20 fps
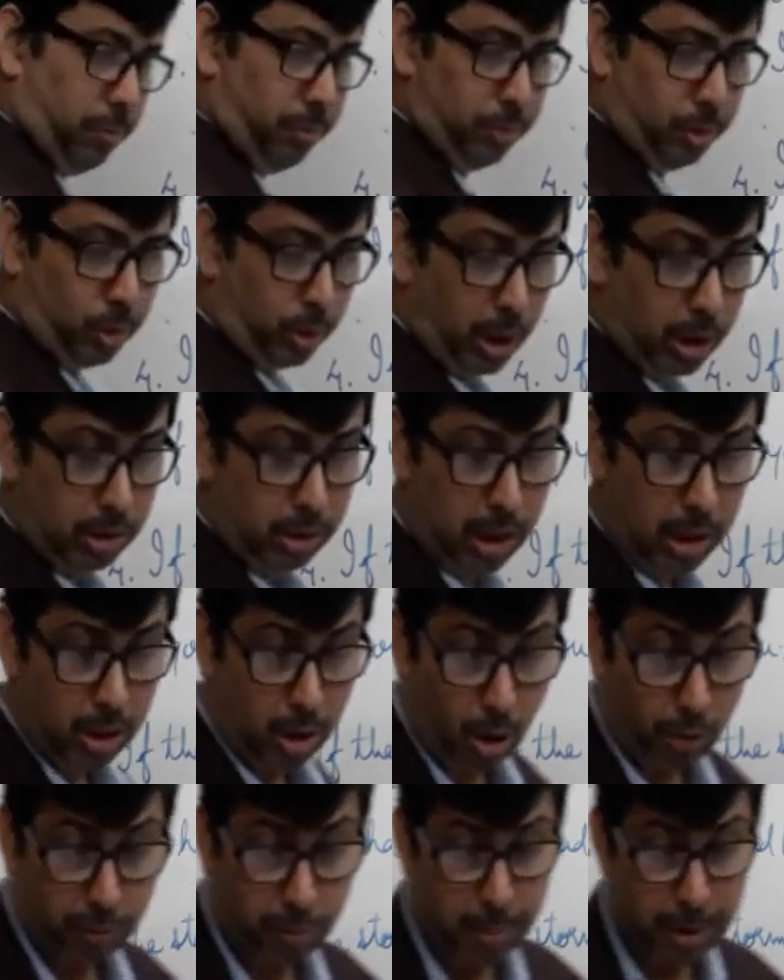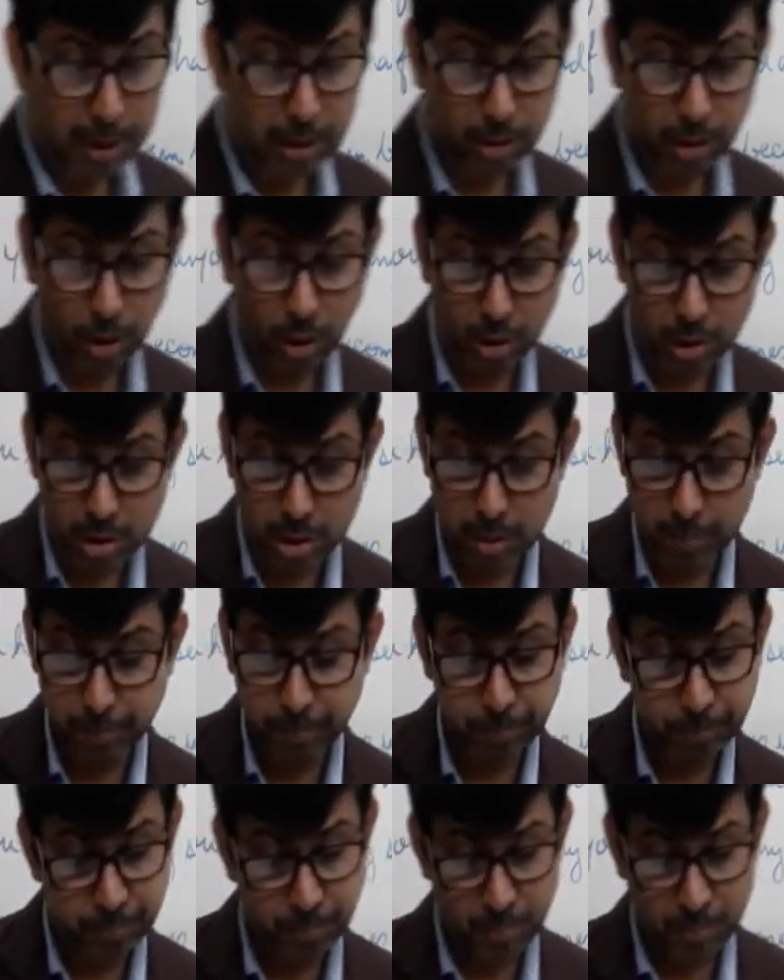You can think of main
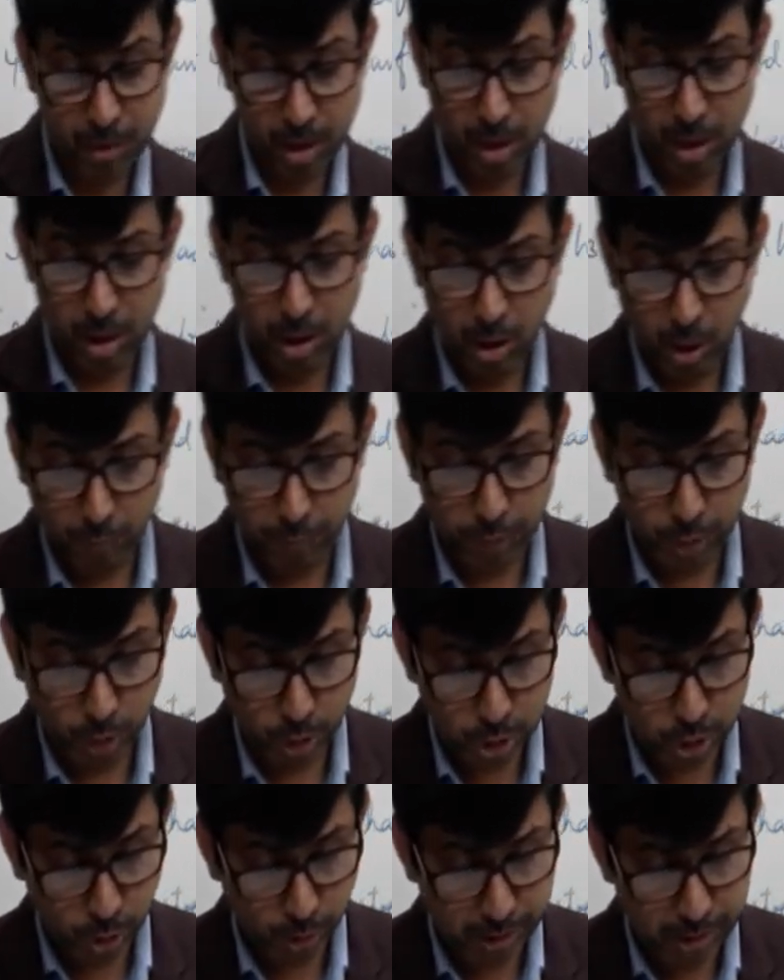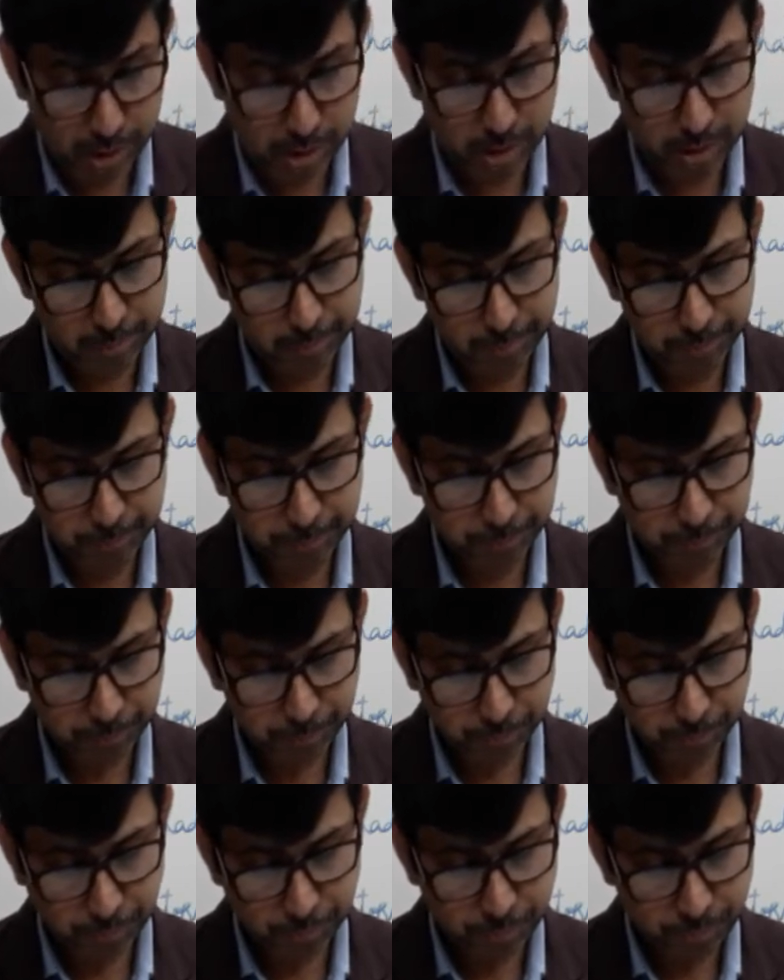clause of your choice.
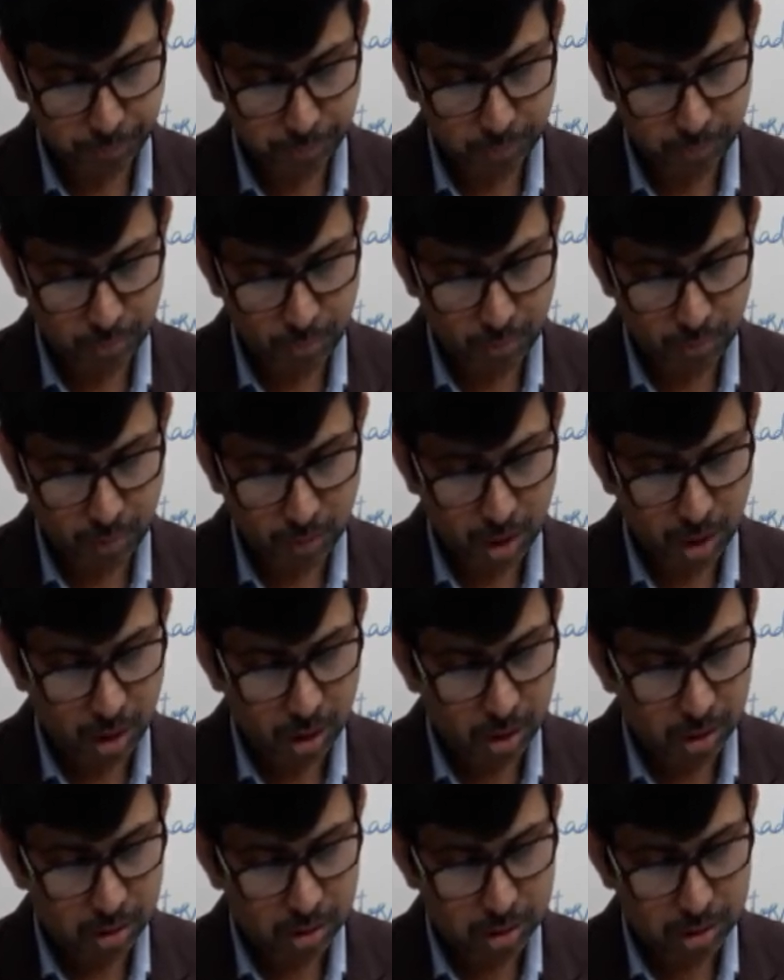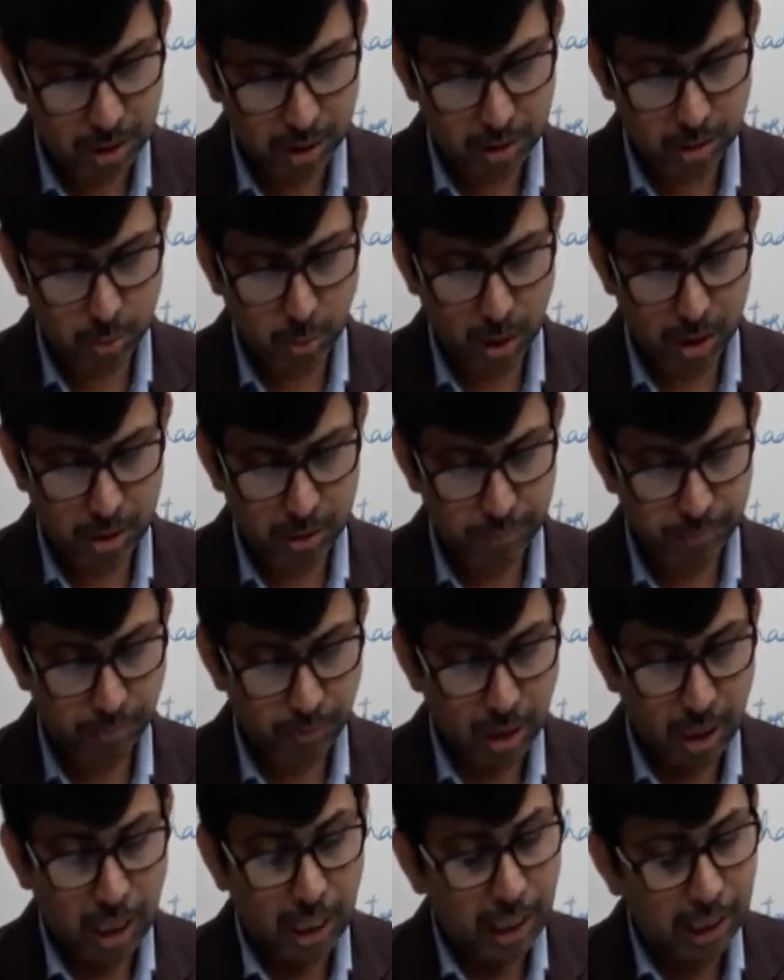Sixth
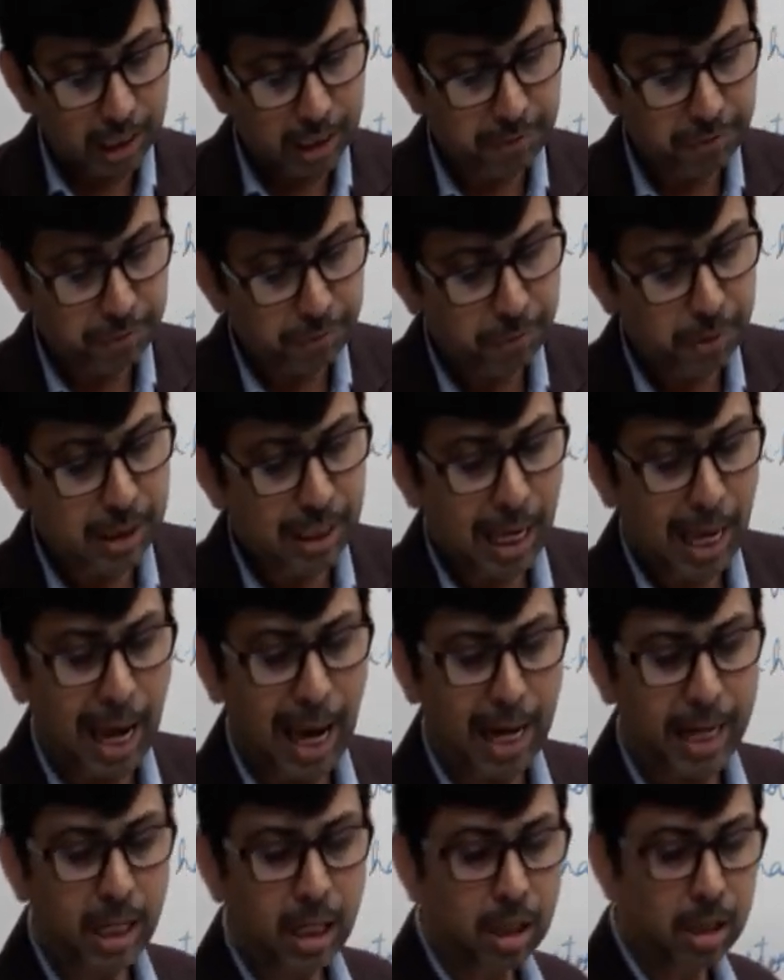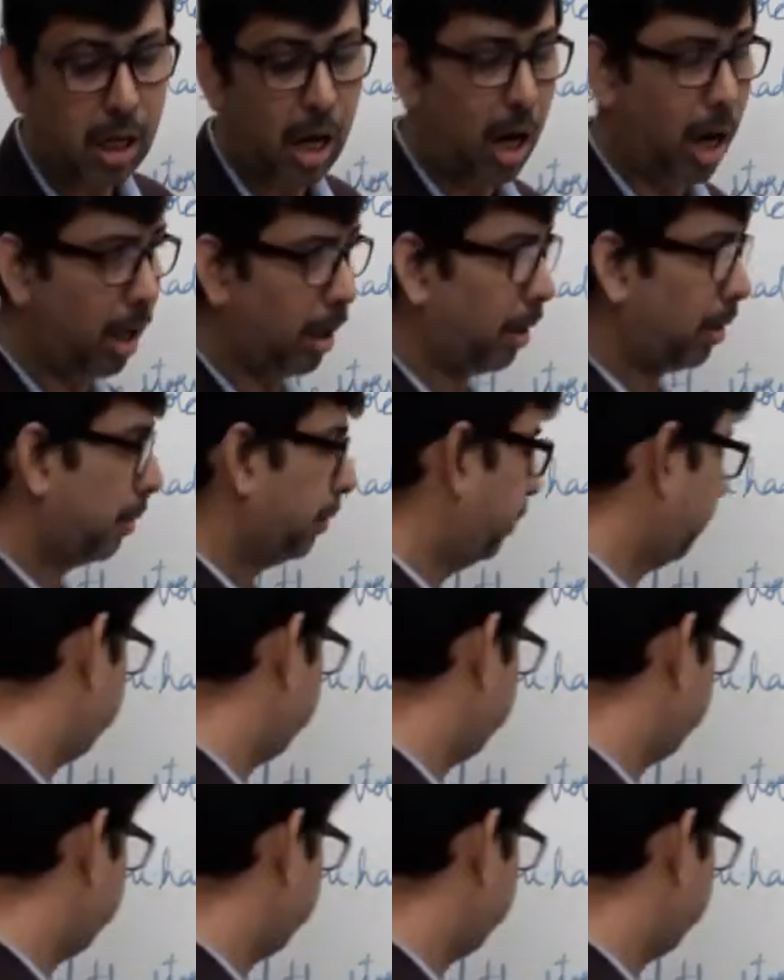one, if we had a car.